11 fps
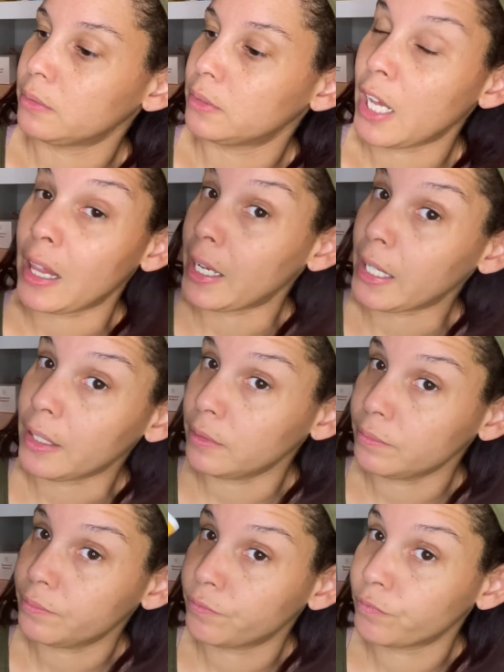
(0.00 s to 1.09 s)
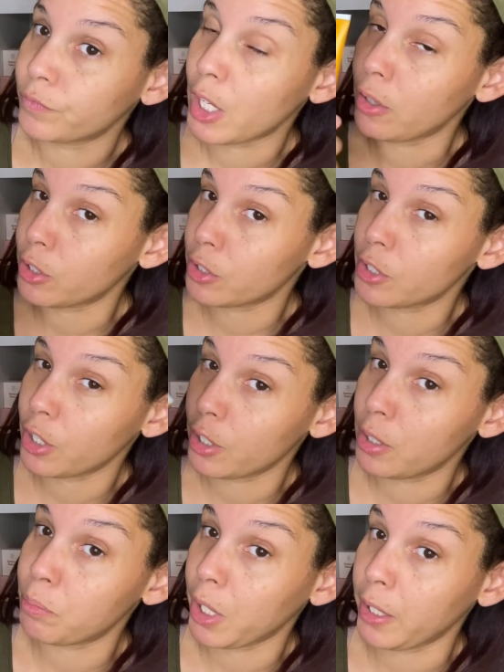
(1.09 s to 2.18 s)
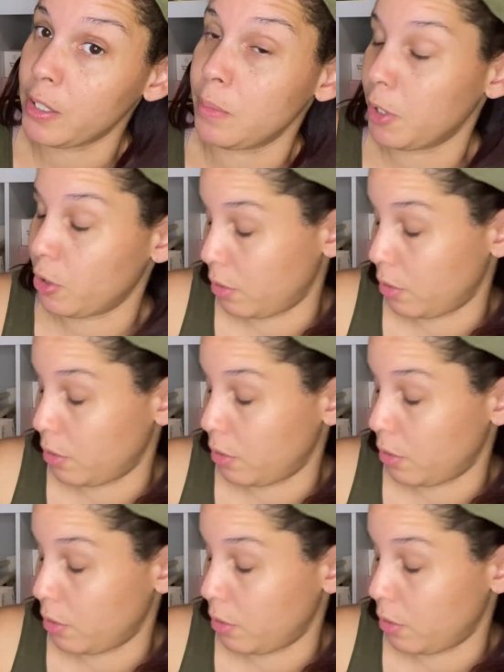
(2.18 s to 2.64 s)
I like it. It looks good. Probably smells